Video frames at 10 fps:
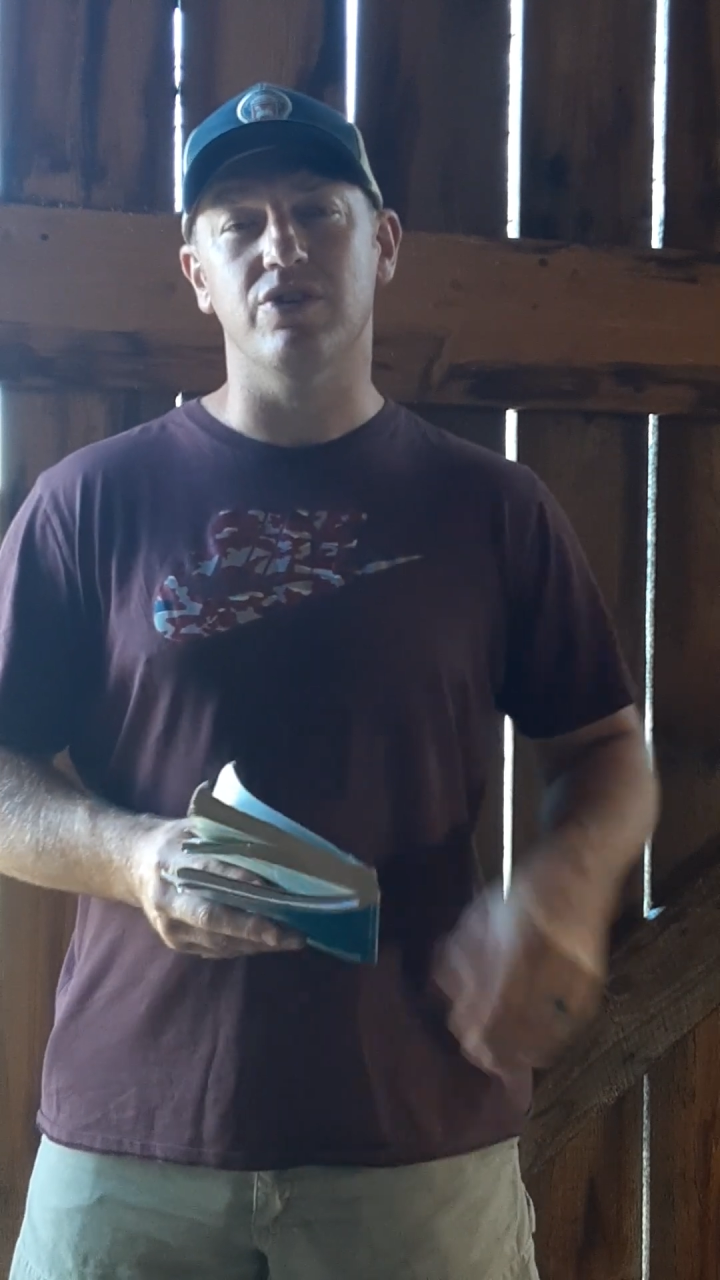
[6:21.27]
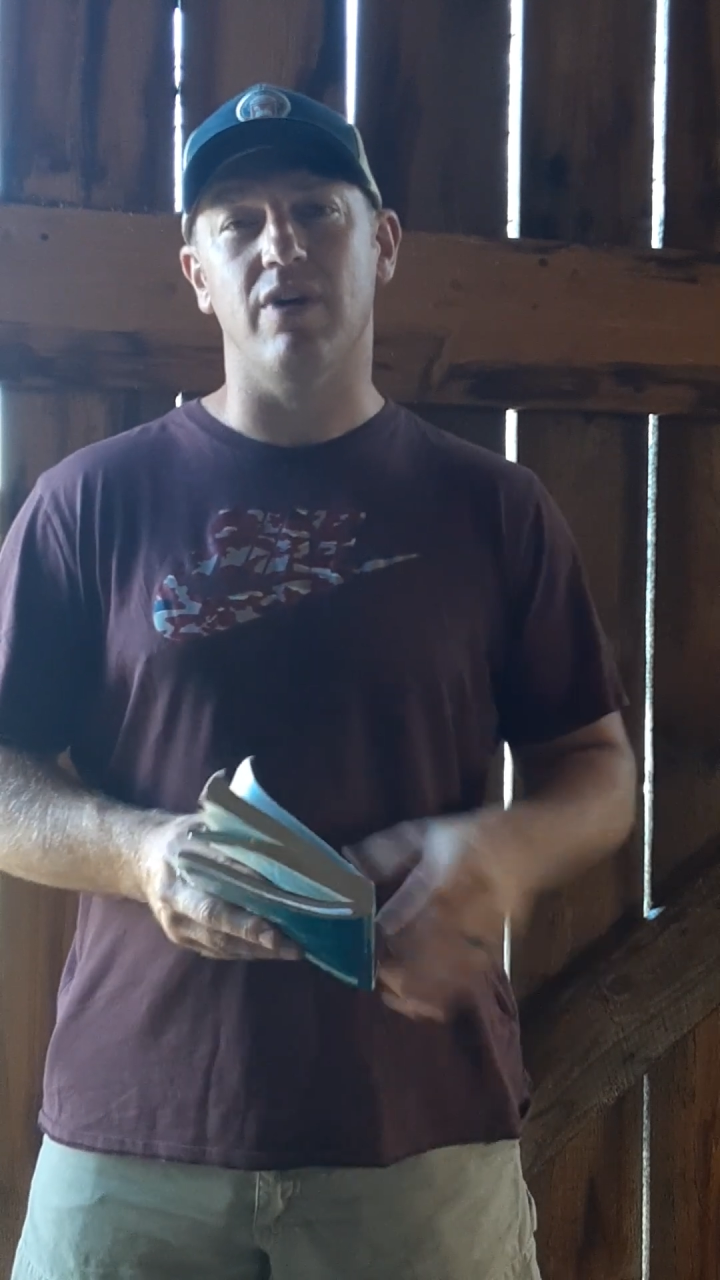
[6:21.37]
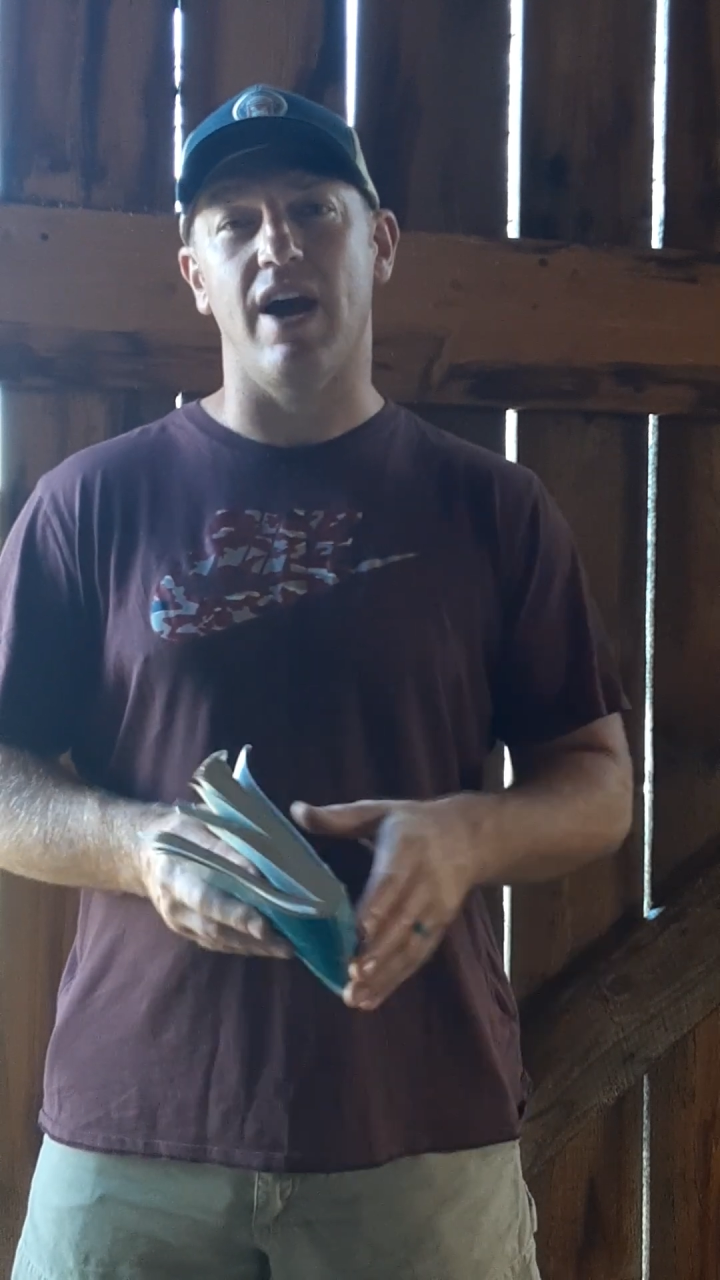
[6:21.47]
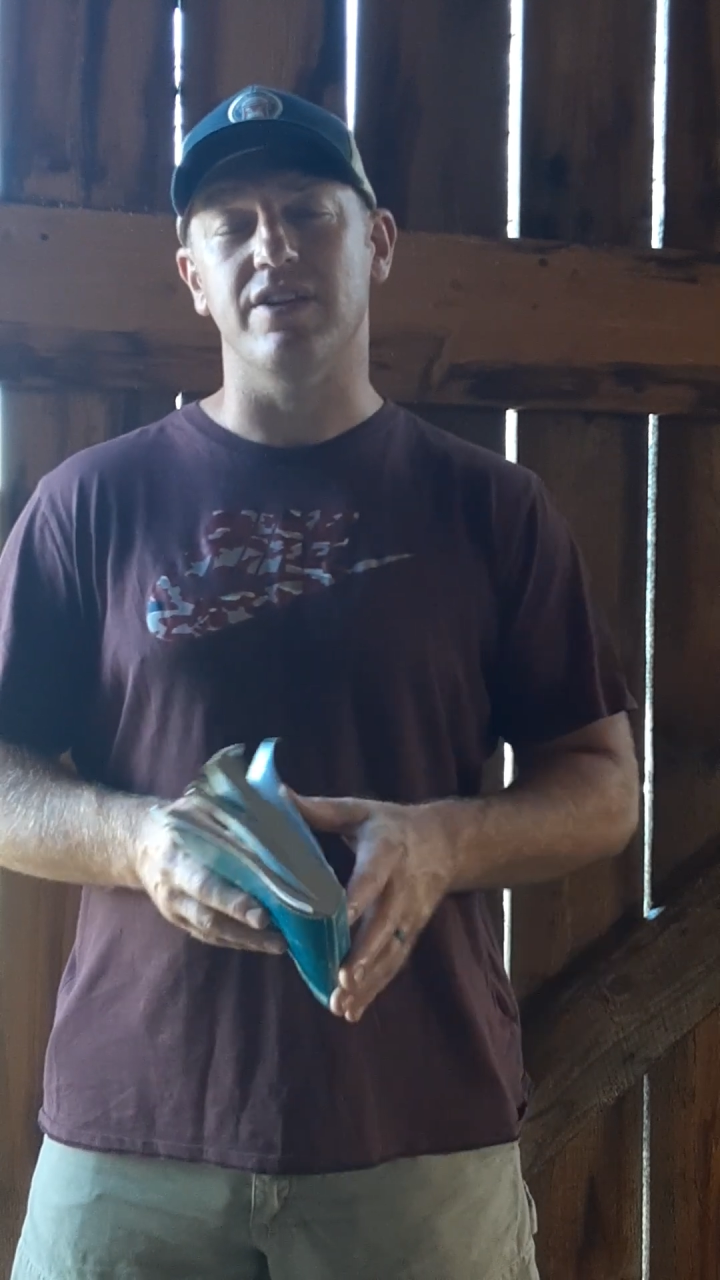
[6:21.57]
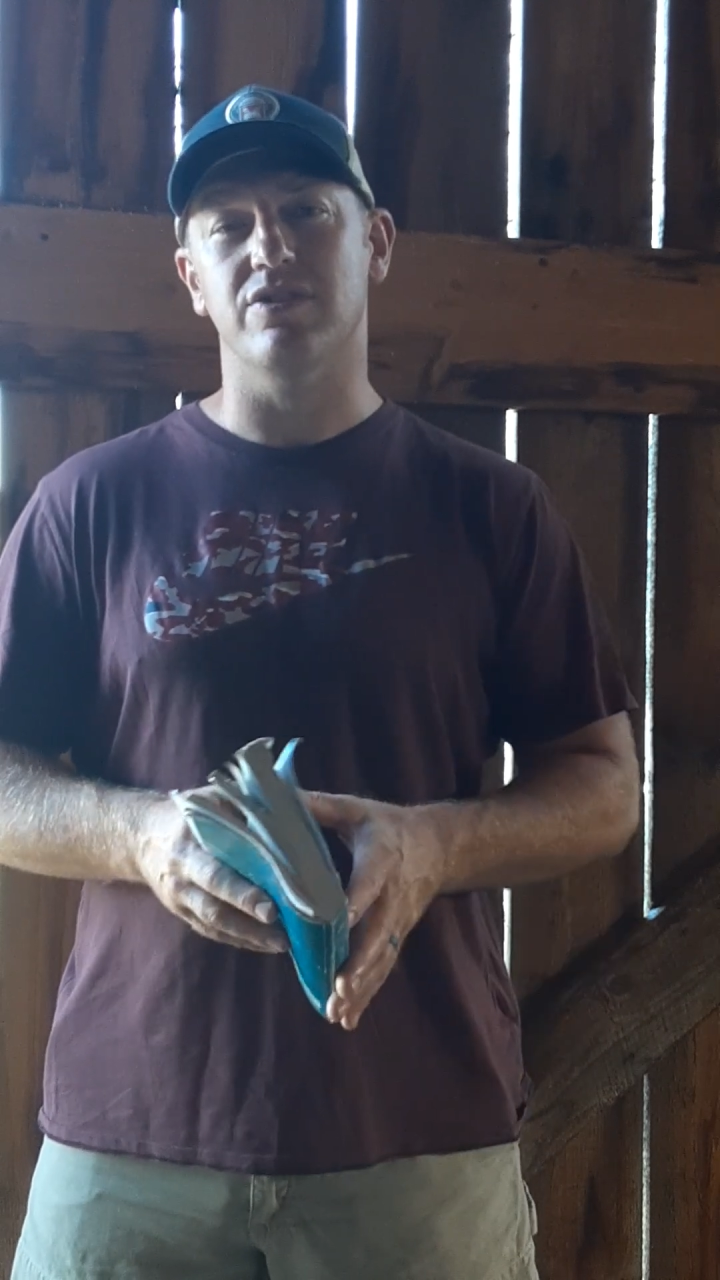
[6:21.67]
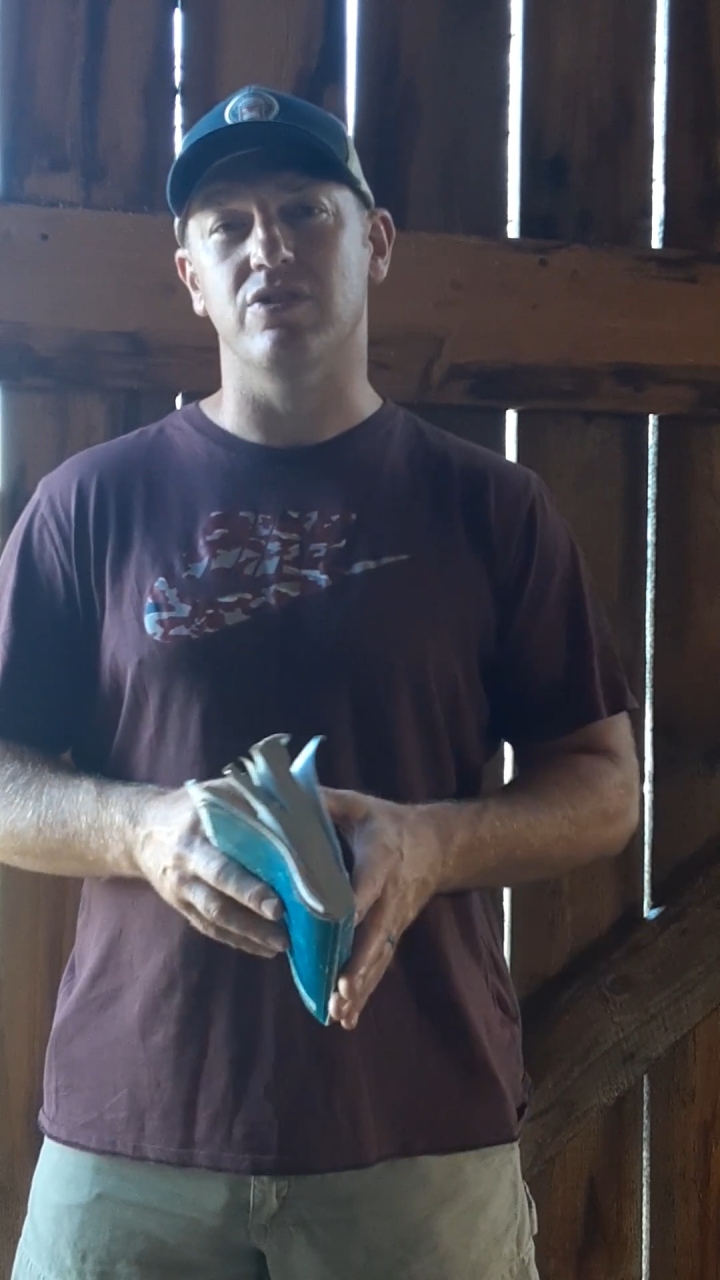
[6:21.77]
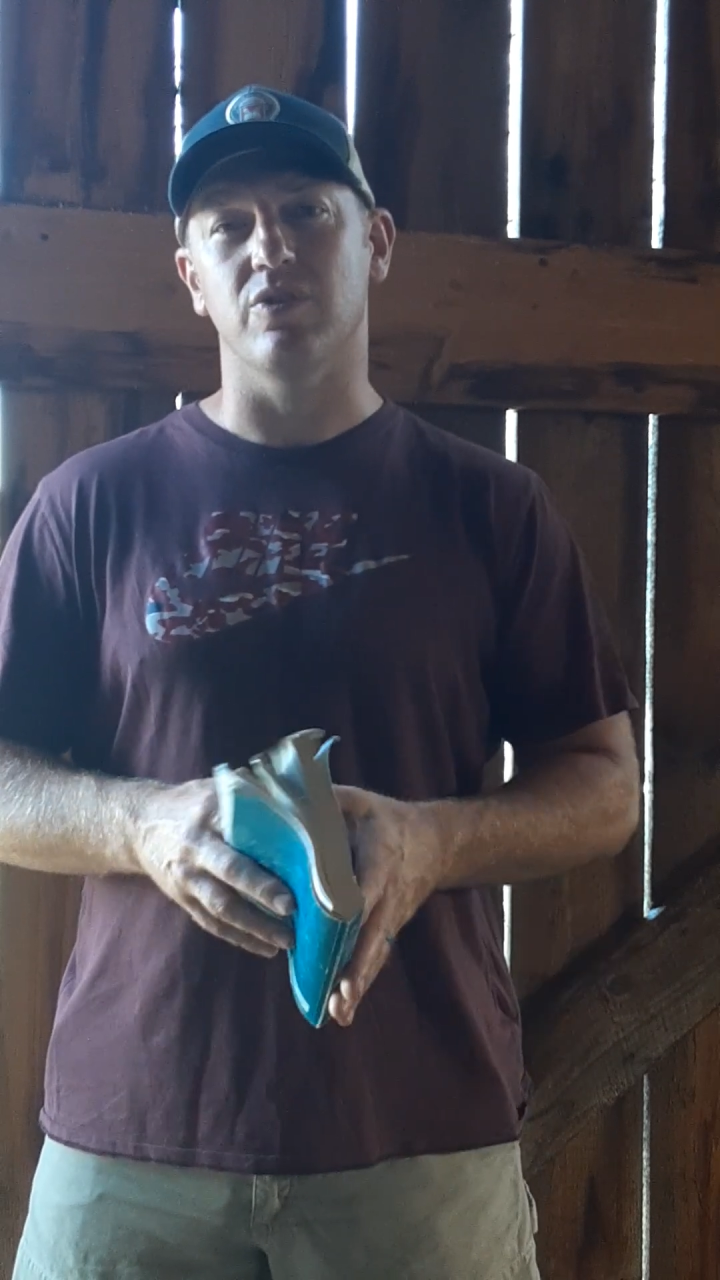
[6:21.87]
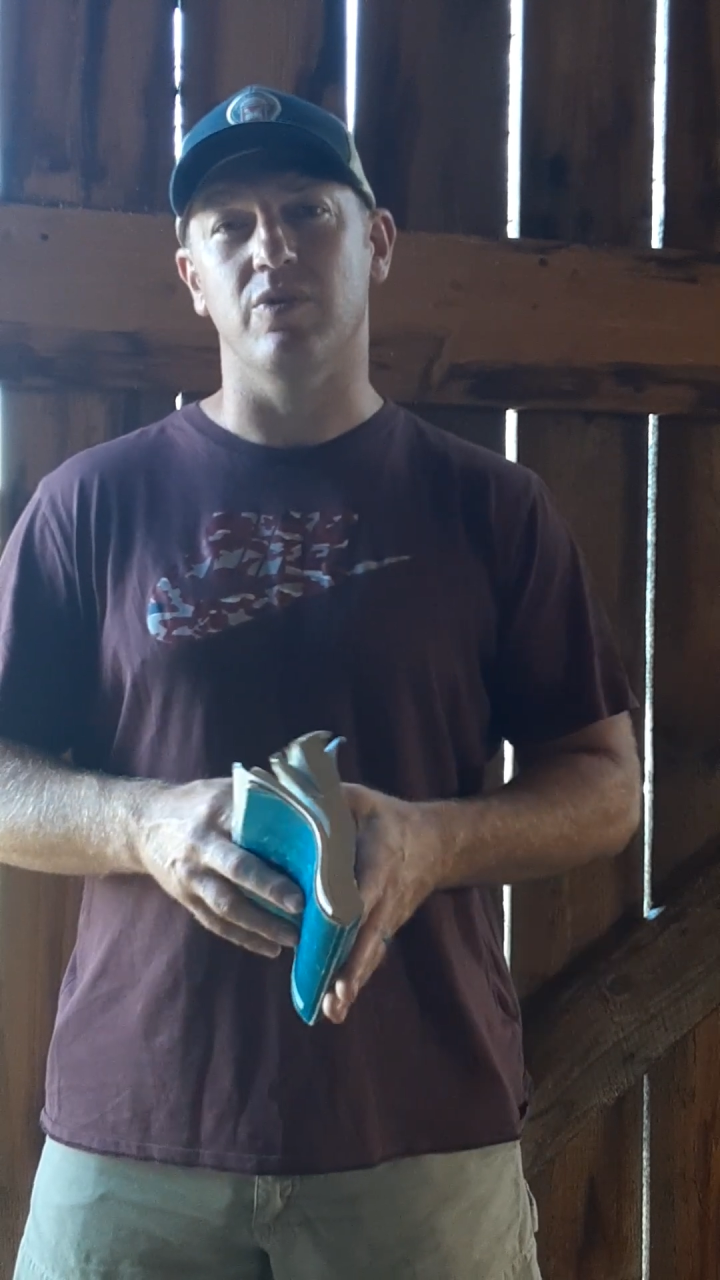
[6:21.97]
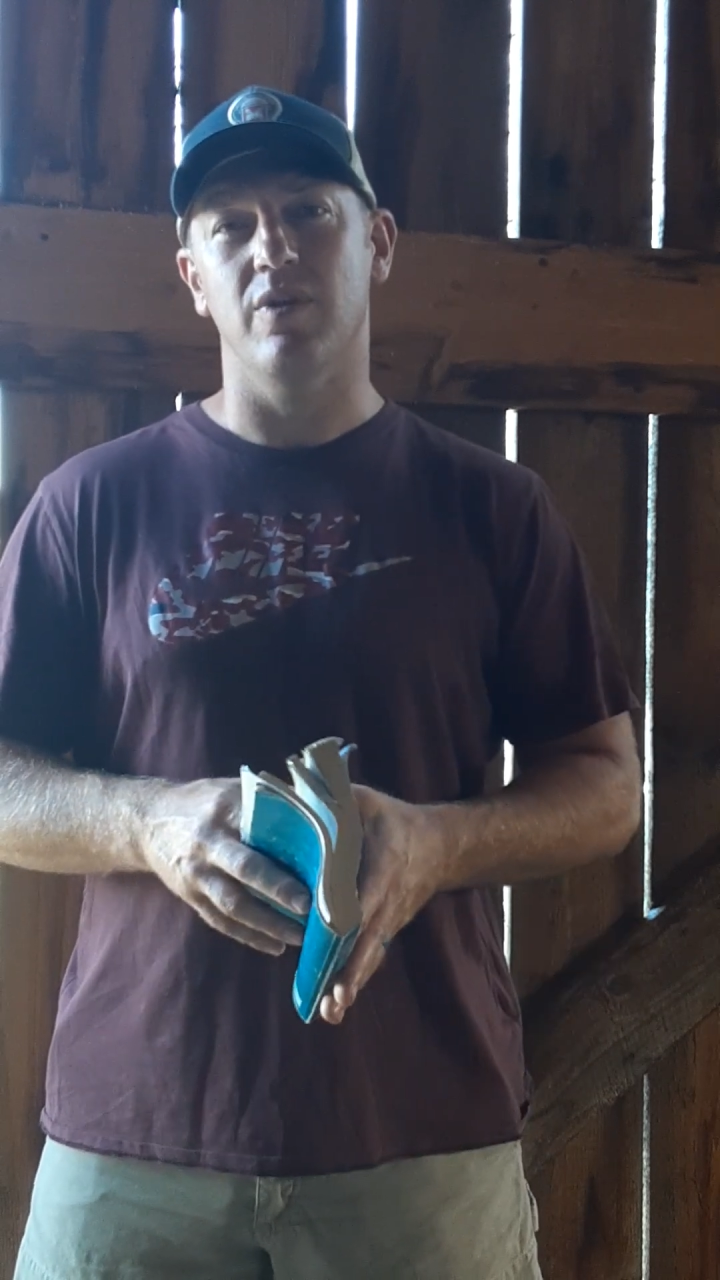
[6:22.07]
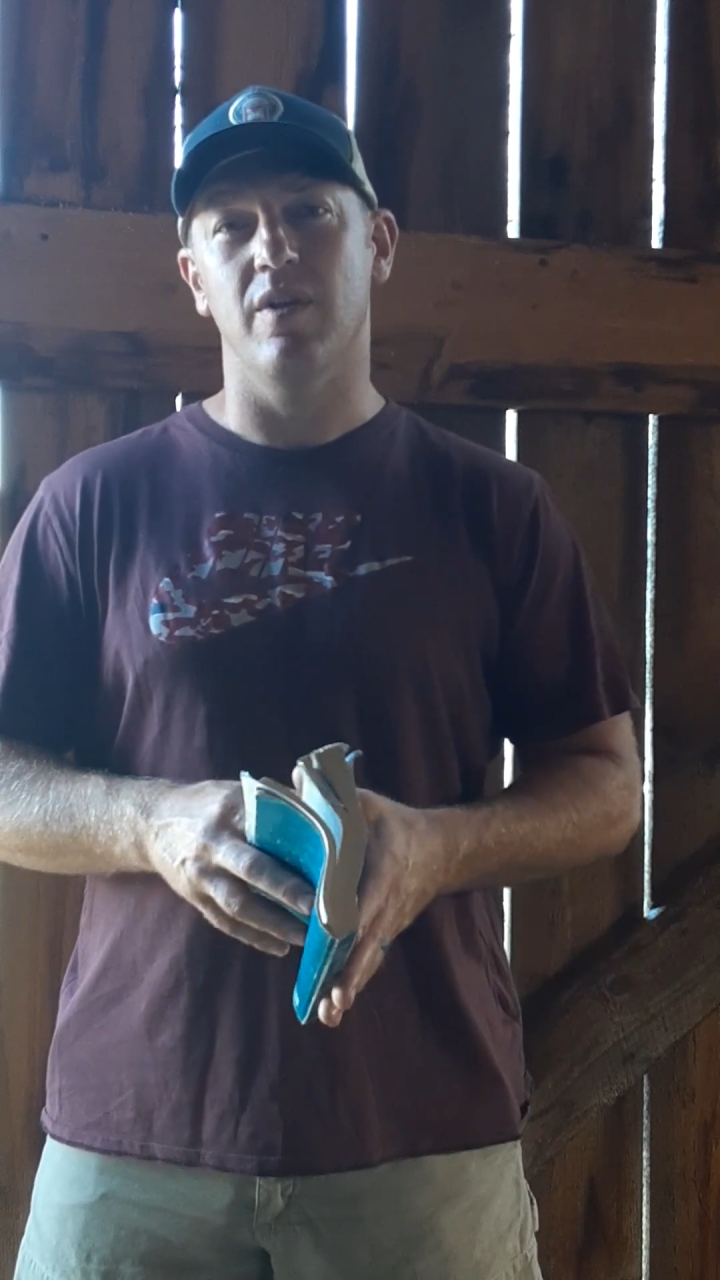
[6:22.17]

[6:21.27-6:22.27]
guys to